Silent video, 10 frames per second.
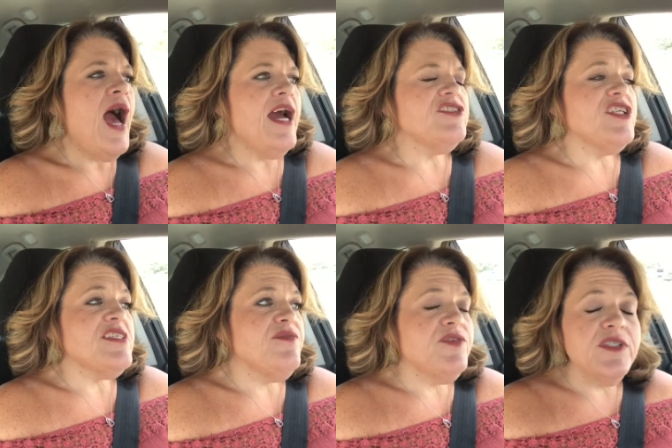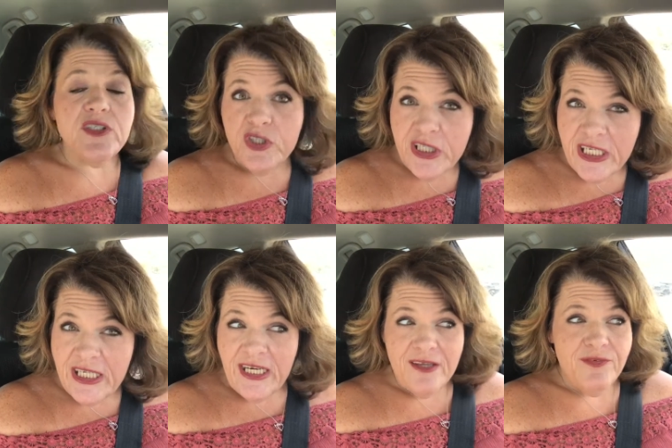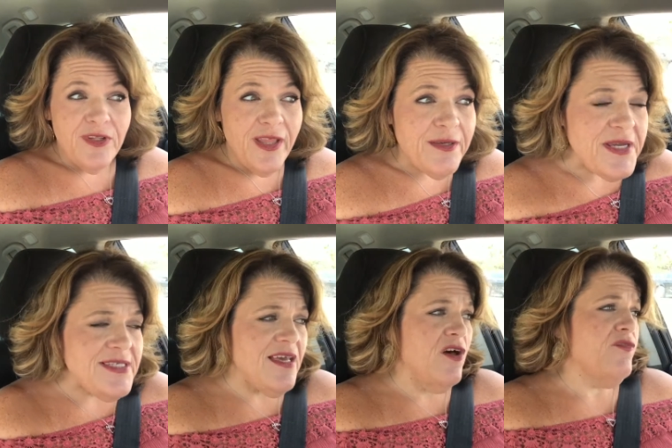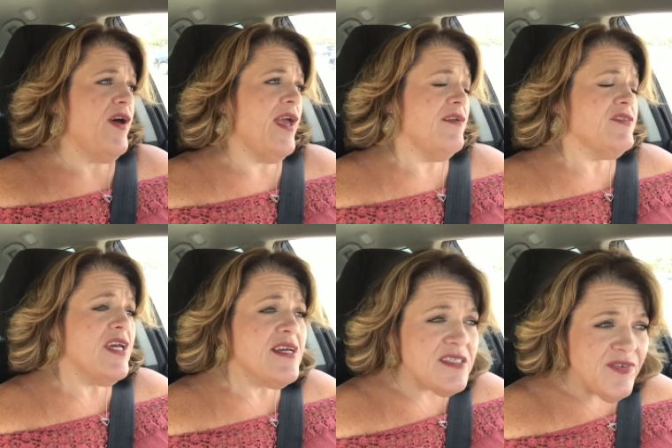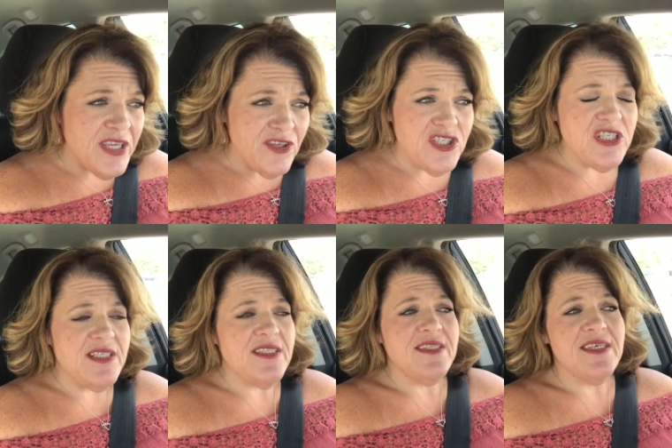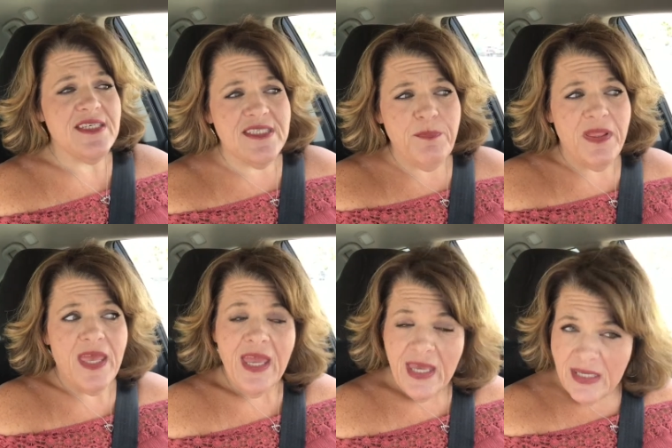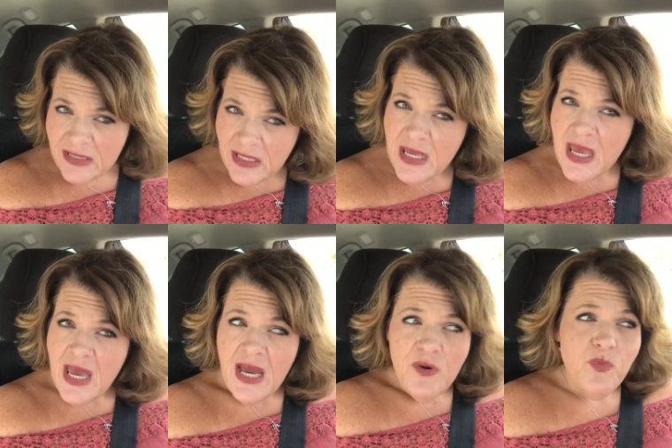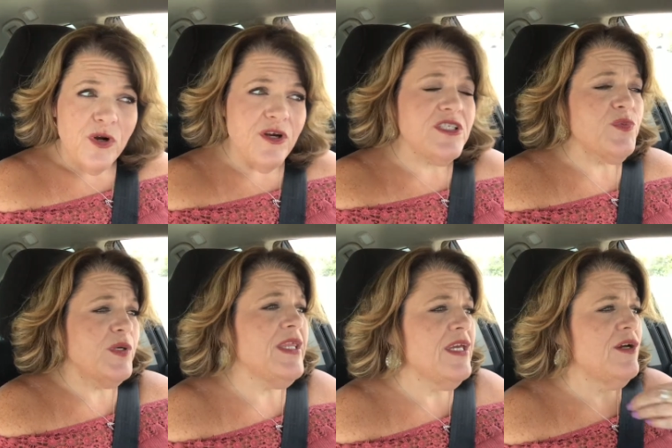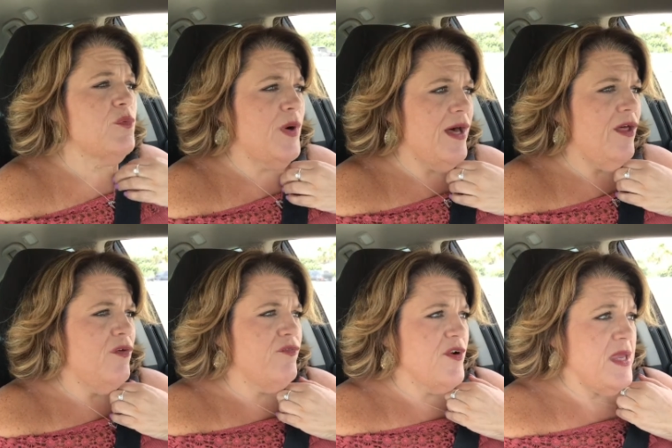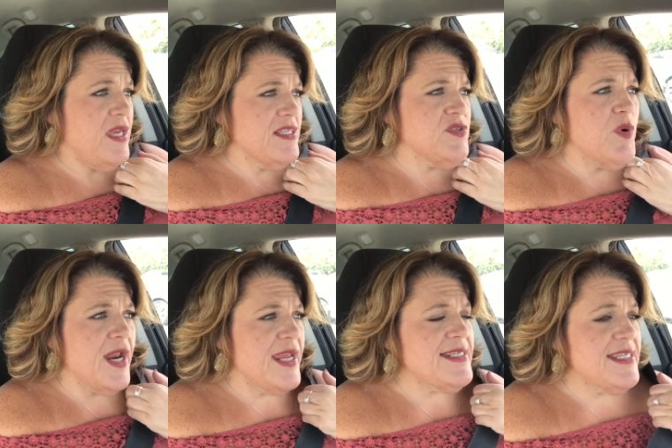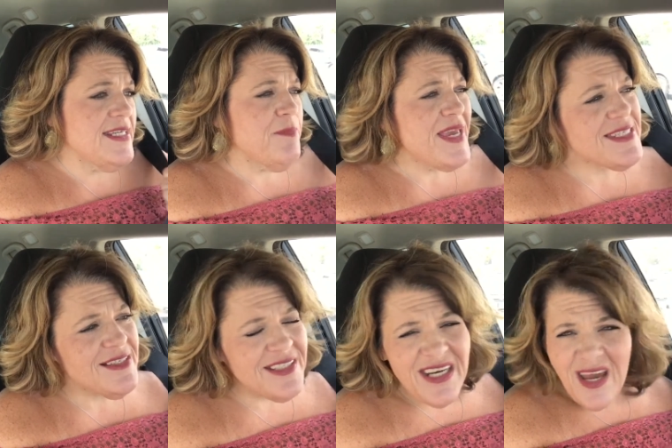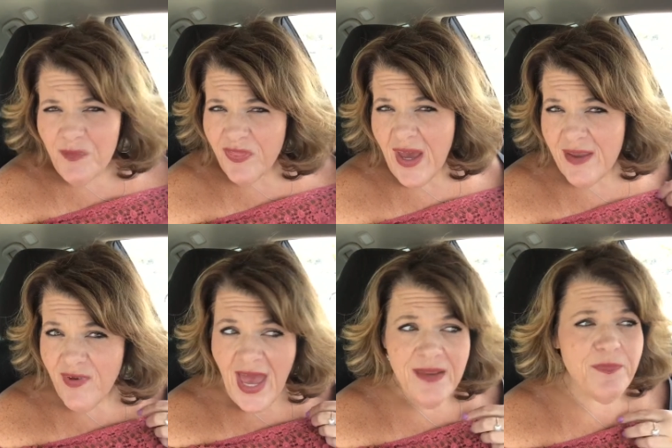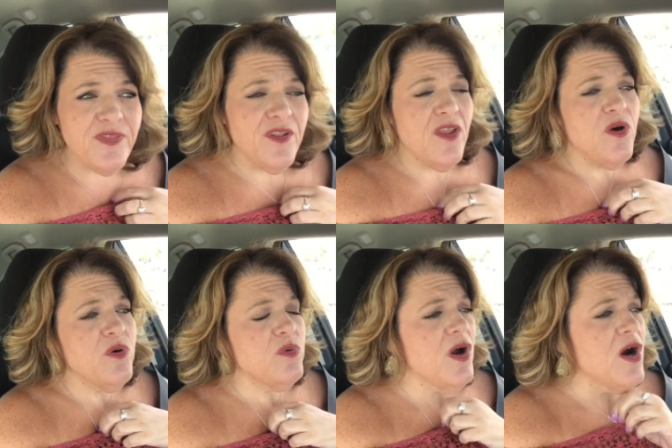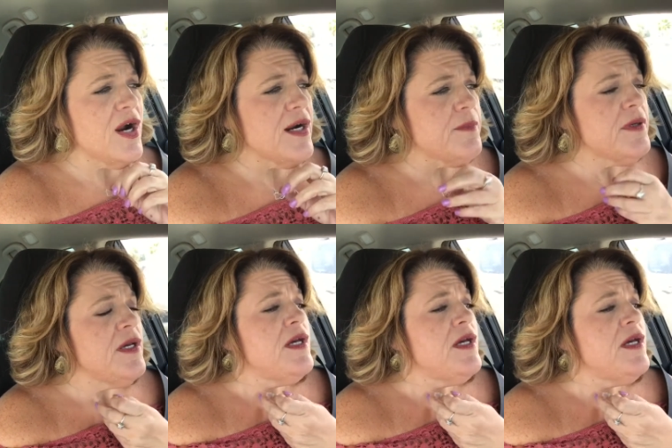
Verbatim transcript: I just feel good again. I feel like myself. I have tons of energy. This plan works really well for me. It's what I did basically not with the high fat, but the low carb,